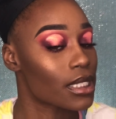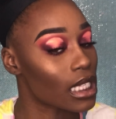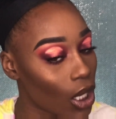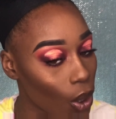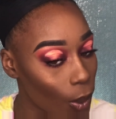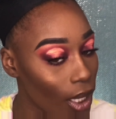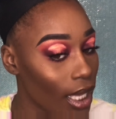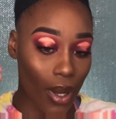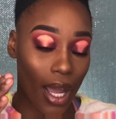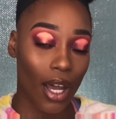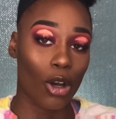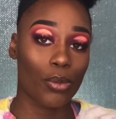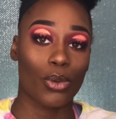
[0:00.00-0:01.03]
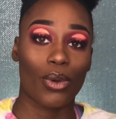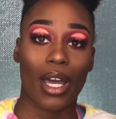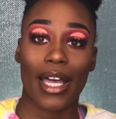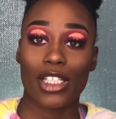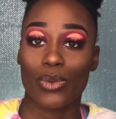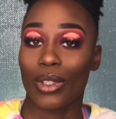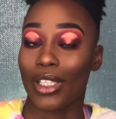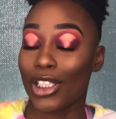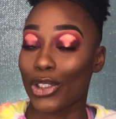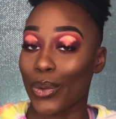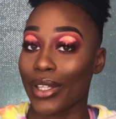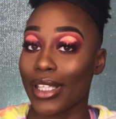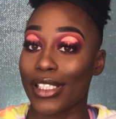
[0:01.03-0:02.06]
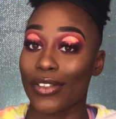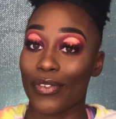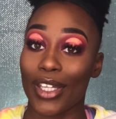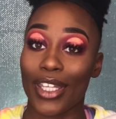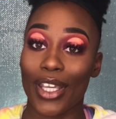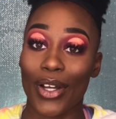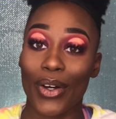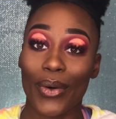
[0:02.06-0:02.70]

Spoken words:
So I hope you guys really enjoyed this video,